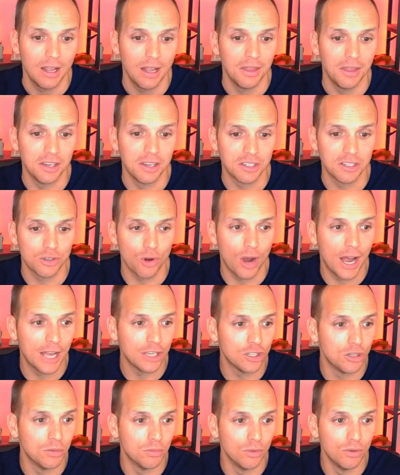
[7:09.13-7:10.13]
This tries
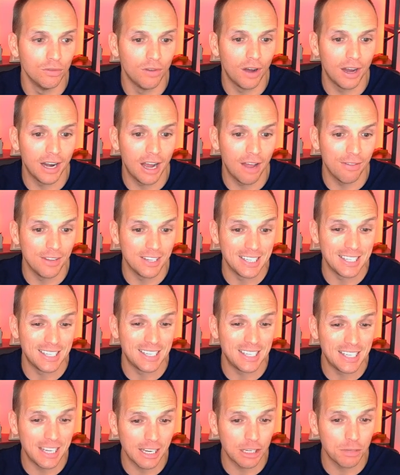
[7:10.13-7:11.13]
to move on out. This is
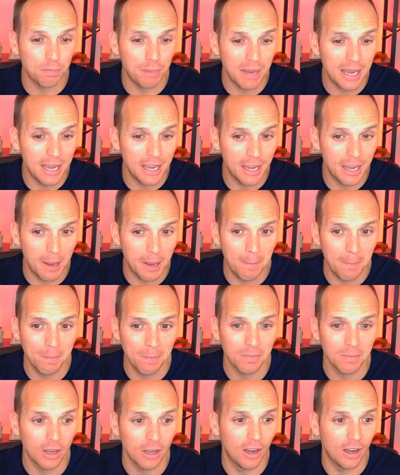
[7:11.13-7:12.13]
6 p.m.
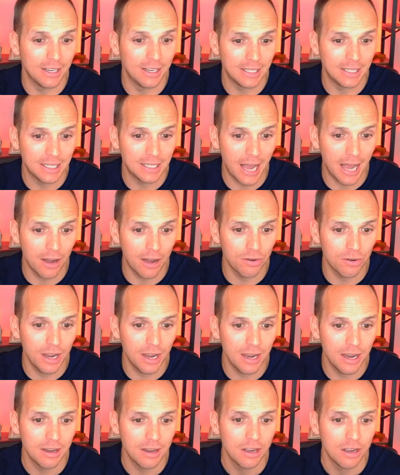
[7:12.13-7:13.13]
on
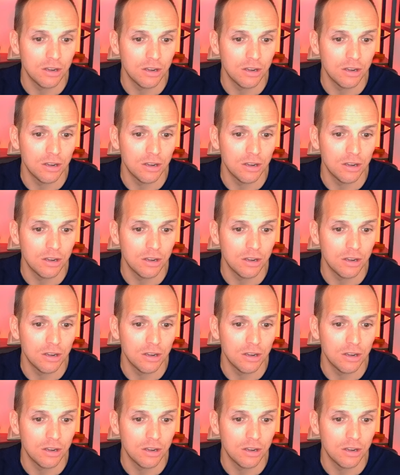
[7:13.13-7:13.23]
Saturday.